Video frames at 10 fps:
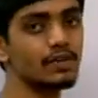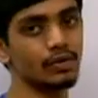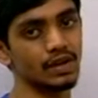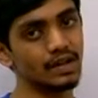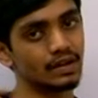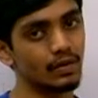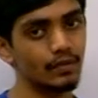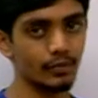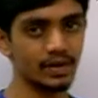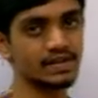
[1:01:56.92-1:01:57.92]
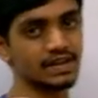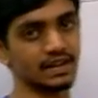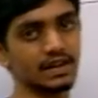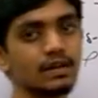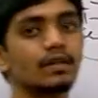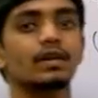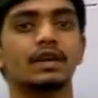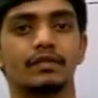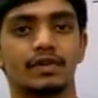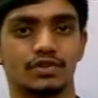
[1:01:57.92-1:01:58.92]
is only one single
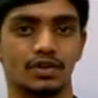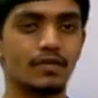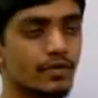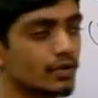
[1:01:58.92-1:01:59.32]
inversion of